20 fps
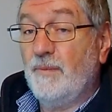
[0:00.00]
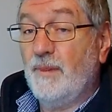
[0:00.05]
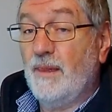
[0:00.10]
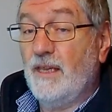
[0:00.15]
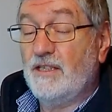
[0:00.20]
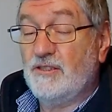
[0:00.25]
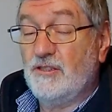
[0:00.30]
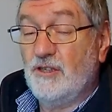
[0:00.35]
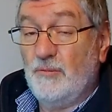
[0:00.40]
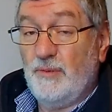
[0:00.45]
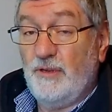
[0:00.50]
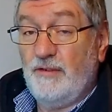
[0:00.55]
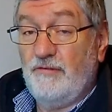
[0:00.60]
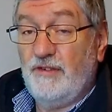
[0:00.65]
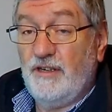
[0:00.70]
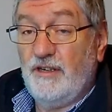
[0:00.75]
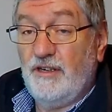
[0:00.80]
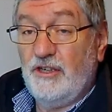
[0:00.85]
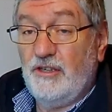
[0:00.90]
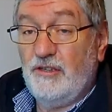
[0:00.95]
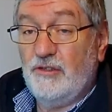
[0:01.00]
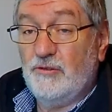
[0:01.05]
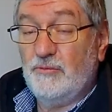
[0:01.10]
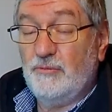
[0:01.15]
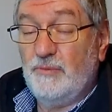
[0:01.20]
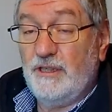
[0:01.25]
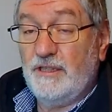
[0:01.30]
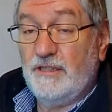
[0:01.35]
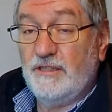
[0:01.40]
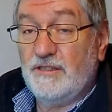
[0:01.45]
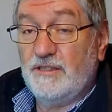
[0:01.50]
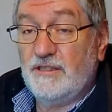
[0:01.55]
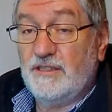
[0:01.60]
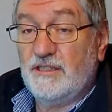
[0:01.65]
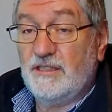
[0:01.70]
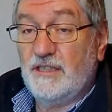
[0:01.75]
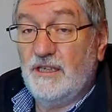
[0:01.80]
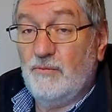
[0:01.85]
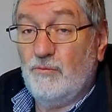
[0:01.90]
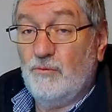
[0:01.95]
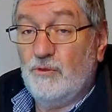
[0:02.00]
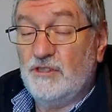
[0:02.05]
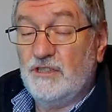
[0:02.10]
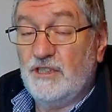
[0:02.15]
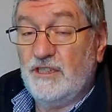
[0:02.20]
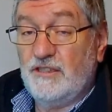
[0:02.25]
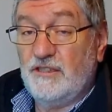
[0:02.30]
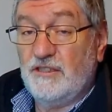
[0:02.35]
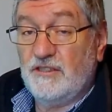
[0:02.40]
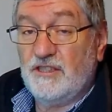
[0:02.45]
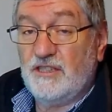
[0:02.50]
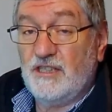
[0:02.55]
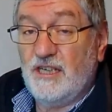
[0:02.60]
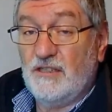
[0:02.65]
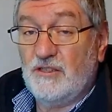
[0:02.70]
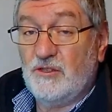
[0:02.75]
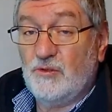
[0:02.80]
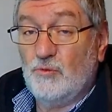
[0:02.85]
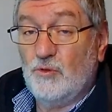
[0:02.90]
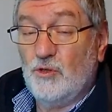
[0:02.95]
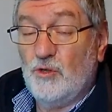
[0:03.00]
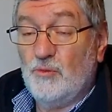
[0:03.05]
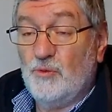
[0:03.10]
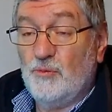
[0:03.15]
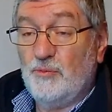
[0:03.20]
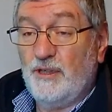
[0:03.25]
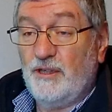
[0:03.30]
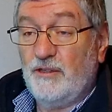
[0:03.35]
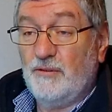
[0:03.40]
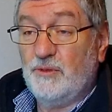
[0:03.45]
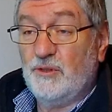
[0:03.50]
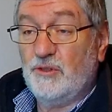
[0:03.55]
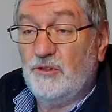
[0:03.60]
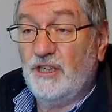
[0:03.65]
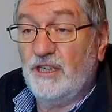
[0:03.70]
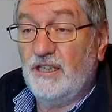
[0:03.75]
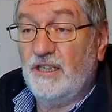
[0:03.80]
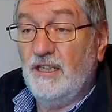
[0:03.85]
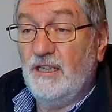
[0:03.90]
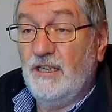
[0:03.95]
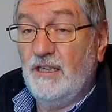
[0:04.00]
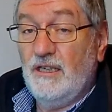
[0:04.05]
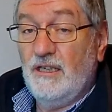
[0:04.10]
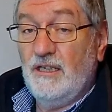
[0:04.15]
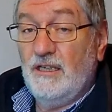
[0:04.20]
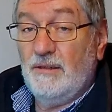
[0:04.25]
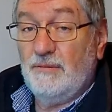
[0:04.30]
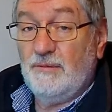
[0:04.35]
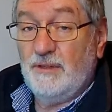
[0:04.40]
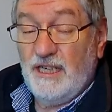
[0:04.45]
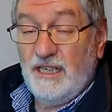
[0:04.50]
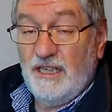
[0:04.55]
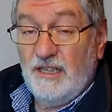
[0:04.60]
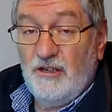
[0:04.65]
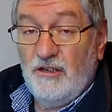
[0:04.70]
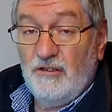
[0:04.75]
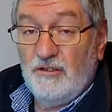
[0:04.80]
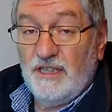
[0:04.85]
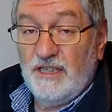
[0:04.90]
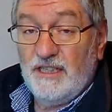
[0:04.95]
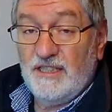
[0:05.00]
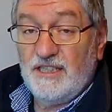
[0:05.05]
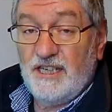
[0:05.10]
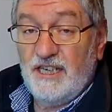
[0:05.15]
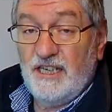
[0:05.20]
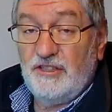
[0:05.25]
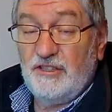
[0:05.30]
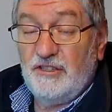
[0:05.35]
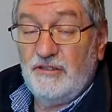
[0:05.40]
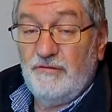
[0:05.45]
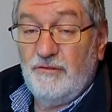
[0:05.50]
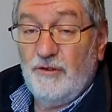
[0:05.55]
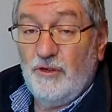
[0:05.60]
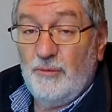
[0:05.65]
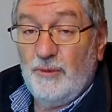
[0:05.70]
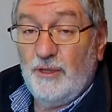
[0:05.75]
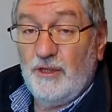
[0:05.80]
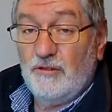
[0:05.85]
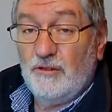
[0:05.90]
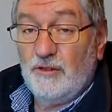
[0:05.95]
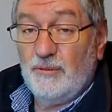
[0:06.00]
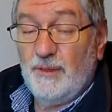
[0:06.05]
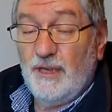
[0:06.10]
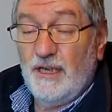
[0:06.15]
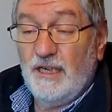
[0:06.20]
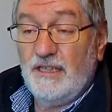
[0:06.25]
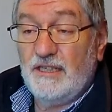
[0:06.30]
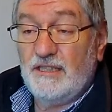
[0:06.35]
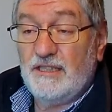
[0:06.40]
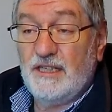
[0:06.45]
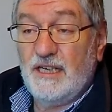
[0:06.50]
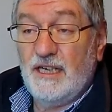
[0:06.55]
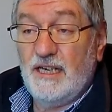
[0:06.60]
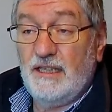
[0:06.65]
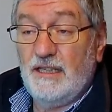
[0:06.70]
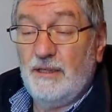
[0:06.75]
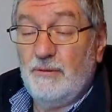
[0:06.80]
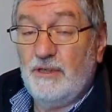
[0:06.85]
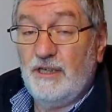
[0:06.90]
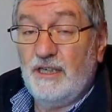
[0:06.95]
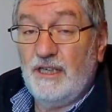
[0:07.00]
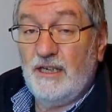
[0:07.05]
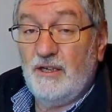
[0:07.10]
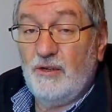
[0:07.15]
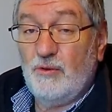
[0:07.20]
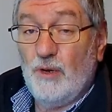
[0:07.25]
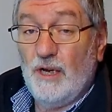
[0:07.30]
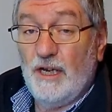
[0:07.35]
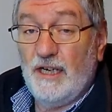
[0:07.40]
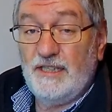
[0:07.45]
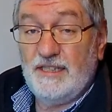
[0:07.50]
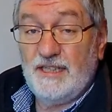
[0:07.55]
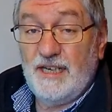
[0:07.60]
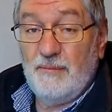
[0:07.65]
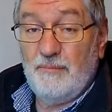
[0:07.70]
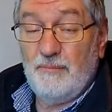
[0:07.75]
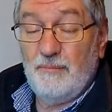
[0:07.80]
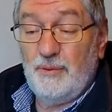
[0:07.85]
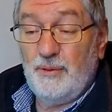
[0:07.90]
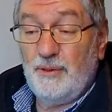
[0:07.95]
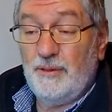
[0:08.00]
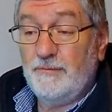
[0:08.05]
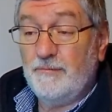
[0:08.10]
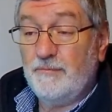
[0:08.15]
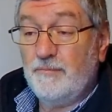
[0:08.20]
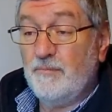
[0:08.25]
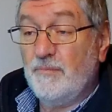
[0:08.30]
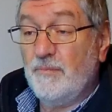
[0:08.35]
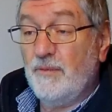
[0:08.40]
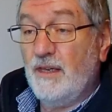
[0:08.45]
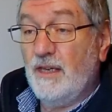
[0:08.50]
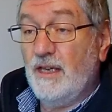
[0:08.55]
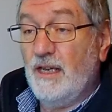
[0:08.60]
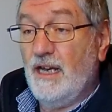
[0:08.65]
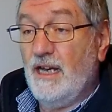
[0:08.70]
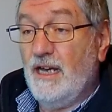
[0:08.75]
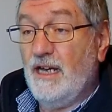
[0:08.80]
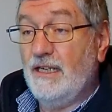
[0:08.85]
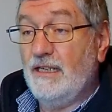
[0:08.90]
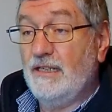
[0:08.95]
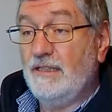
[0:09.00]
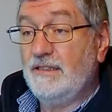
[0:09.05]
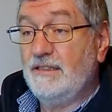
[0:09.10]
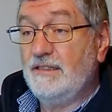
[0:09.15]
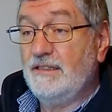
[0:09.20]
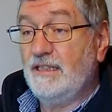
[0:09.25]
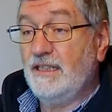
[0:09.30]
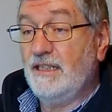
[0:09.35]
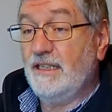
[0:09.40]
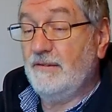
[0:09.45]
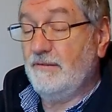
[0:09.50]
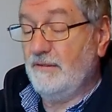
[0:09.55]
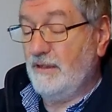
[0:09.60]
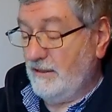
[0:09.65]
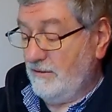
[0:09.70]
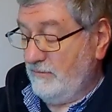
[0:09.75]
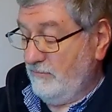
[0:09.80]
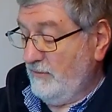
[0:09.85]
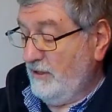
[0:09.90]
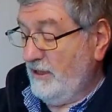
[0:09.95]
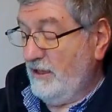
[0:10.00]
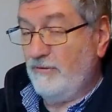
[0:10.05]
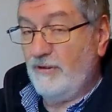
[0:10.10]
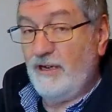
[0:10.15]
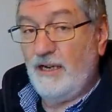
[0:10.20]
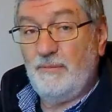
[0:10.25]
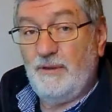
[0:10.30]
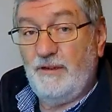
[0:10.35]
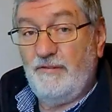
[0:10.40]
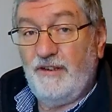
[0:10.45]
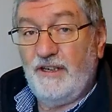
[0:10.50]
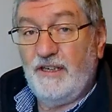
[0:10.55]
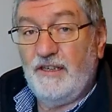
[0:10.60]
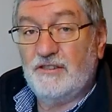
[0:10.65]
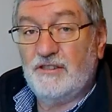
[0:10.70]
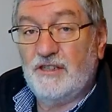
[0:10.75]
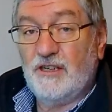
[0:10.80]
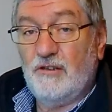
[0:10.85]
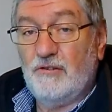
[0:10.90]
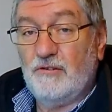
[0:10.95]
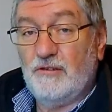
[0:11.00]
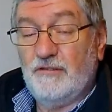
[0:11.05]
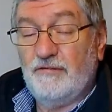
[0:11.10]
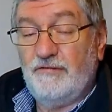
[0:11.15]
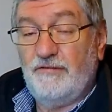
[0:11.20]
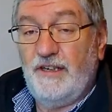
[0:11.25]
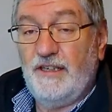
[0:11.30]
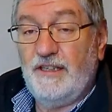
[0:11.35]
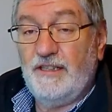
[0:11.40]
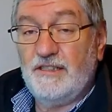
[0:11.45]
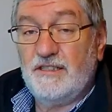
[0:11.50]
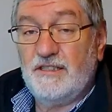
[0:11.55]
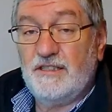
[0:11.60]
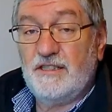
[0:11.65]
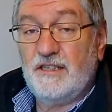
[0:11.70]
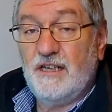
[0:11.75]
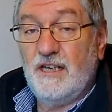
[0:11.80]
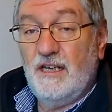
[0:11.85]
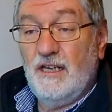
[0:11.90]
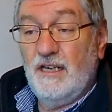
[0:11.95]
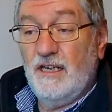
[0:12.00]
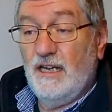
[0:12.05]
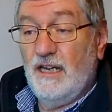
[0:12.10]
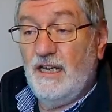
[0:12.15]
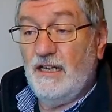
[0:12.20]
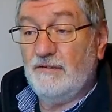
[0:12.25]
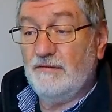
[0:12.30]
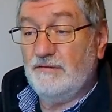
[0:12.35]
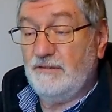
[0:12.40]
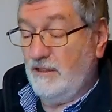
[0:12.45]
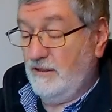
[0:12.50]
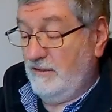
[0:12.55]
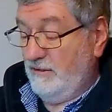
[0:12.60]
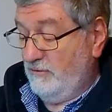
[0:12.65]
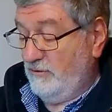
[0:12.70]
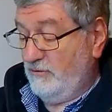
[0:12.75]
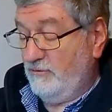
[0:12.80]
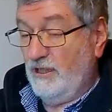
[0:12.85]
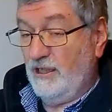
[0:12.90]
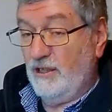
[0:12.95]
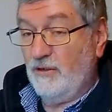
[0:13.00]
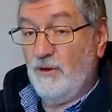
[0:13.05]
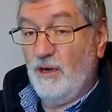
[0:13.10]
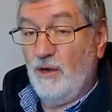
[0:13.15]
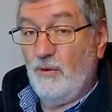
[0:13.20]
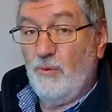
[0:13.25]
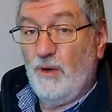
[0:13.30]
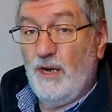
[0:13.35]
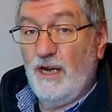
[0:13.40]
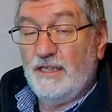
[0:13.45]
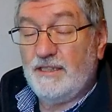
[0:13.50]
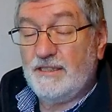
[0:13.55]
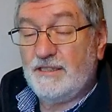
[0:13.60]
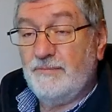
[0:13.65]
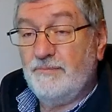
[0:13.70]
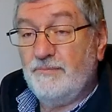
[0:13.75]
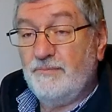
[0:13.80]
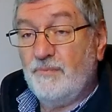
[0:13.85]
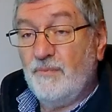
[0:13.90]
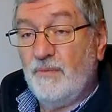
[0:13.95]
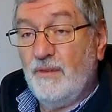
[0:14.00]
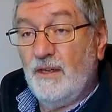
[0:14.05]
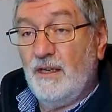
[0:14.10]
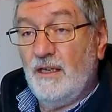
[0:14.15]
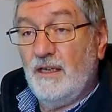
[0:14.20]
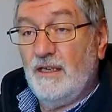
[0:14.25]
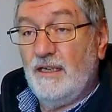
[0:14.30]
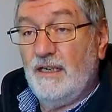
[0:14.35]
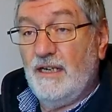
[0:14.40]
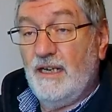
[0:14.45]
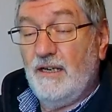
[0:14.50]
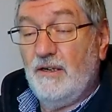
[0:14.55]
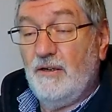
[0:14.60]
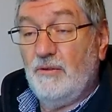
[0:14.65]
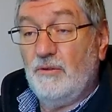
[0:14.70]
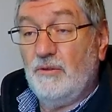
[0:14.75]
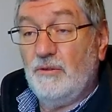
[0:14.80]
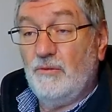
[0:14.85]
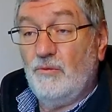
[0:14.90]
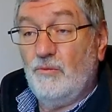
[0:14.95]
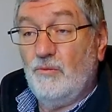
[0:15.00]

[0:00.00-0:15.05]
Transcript: it's not been very good because once it does start to warm up in the morning, I'm getting condensation forming on the bikes, and they were getting quite damp. And when I ran my fingers along the fins, it was really quite wet. Now,